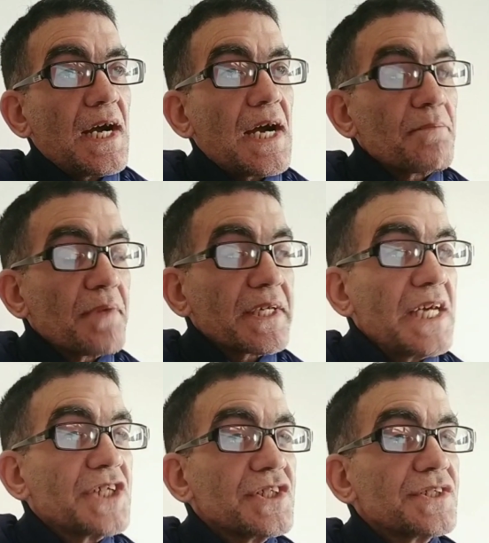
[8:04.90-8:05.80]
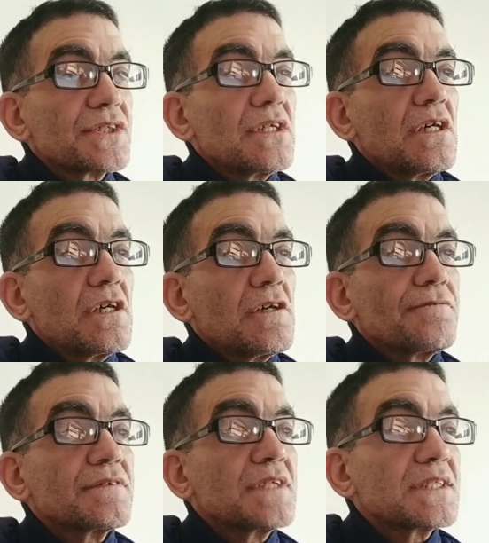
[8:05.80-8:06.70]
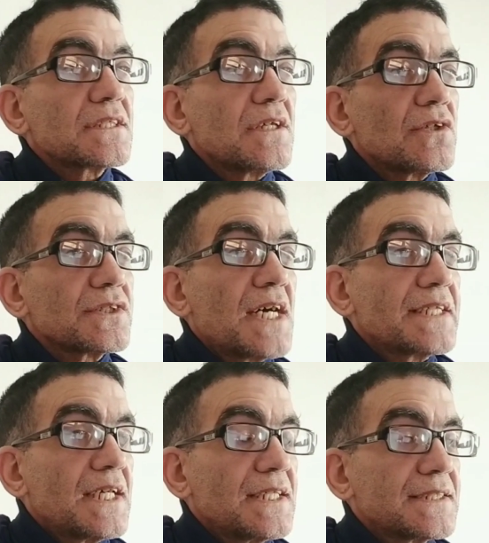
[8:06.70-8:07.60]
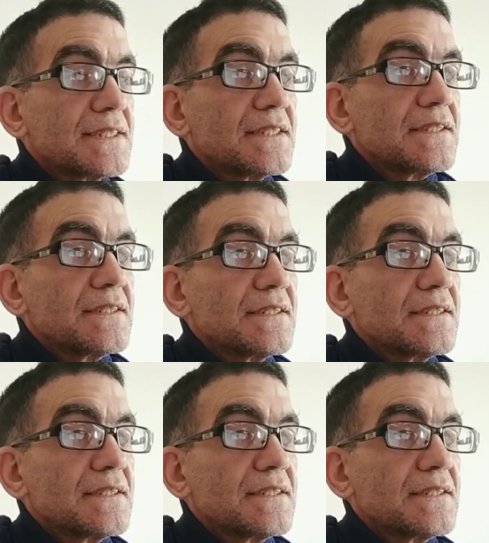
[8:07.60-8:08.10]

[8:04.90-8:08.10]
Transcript: Applications of discourse analysis.